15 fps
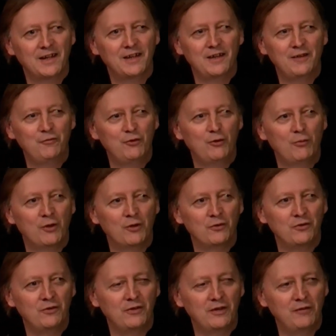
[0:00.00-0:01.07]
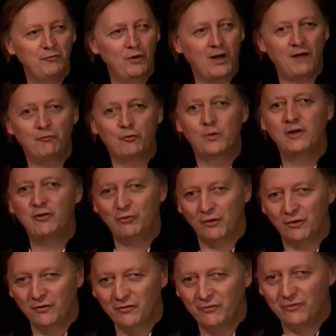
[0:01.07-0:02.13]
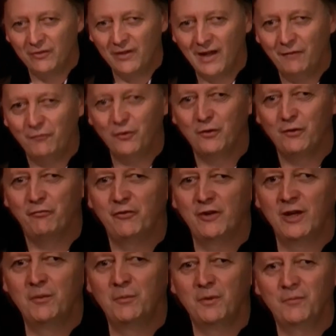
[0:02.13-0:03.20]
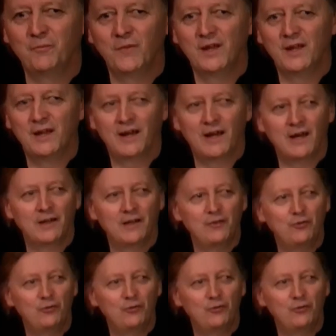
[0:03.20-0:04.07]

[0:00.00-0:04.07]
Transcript: If you have questions after the film, I